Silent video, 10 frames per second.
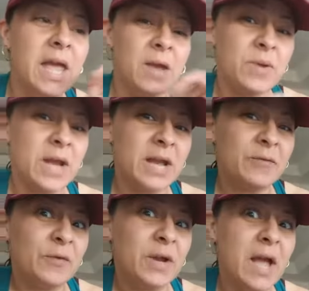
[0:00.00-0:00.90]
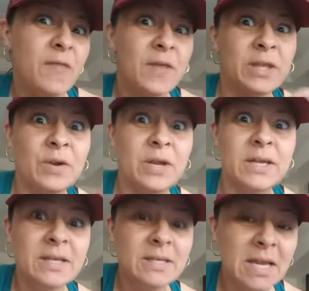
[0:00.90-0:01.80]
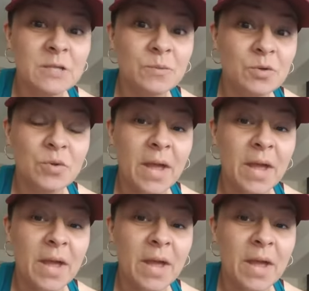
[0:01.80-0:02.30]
and we kind of forgot that there is a spiritual